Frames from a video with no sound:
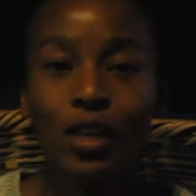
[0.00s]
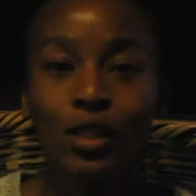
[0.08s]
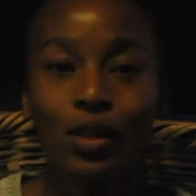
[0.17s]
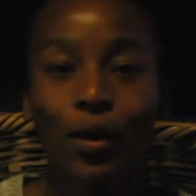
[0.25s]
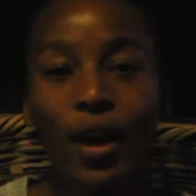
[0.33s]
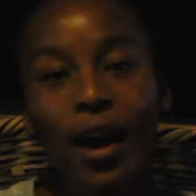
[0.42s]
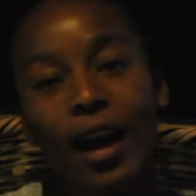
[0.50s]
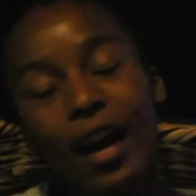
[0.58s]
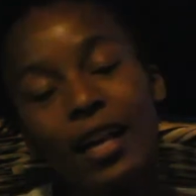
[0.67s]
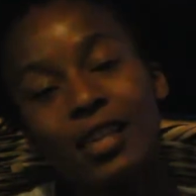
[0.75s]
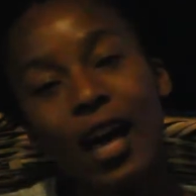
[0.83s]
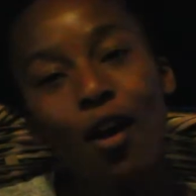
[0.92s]
So yeah
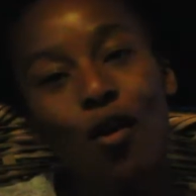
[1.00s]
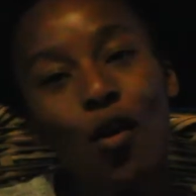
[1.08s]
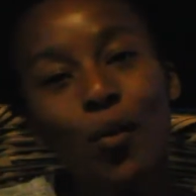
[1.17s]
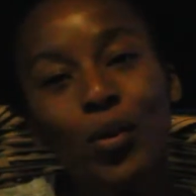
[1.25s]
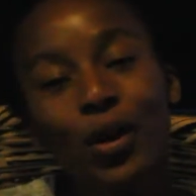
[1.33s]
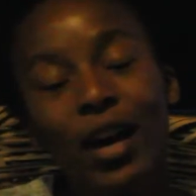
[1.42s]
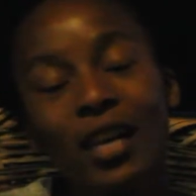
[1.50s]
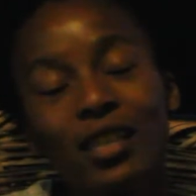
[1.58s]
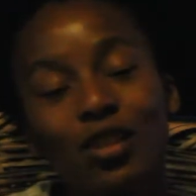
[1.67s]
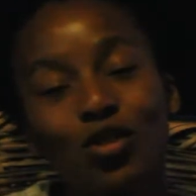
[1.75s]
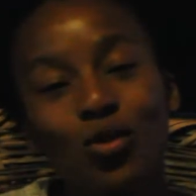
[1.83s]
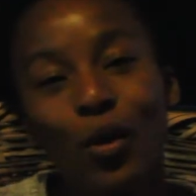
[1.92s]
guys, I hope you guys
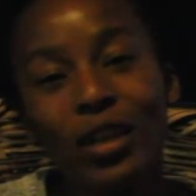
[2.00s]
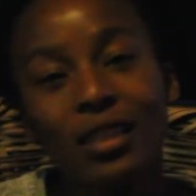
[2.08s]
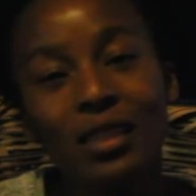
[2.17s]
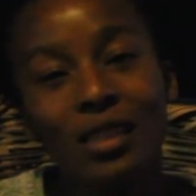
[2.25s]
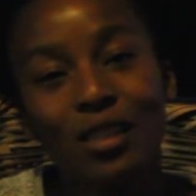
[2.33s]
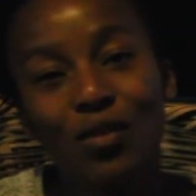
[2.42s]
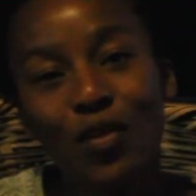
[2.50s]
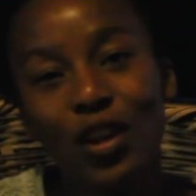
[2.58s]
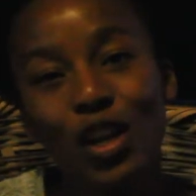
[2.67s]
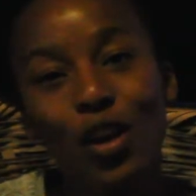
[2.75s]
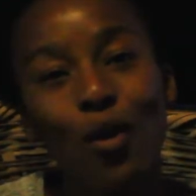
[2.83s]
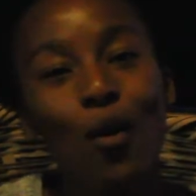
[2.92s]
enjoyed this
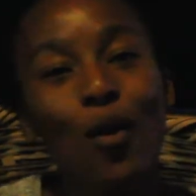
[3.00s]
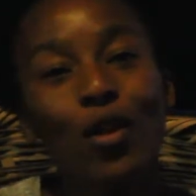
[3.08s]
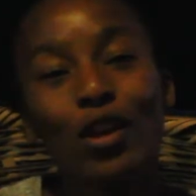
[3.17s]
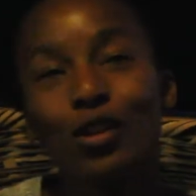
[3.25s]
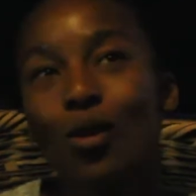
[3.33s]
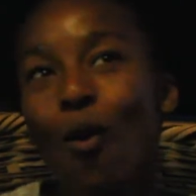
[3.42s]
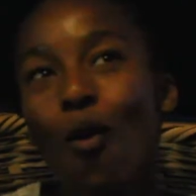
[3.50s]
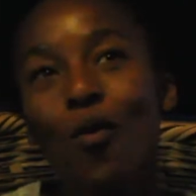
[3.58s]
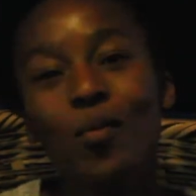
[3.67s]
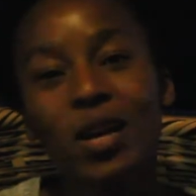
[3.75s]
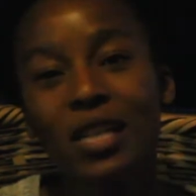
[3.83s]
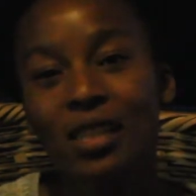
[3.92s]
video, this whole
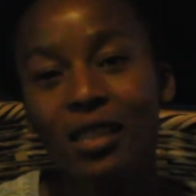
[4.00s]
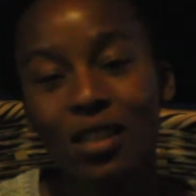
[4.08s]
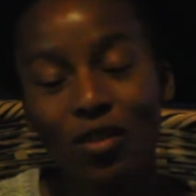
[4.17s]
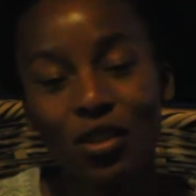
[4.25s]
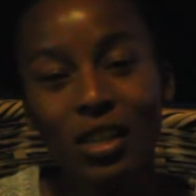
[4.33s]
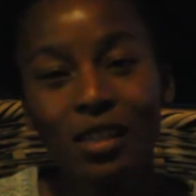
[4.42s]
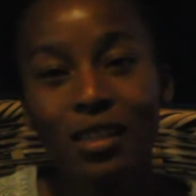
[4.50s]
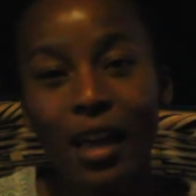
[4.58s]
money series.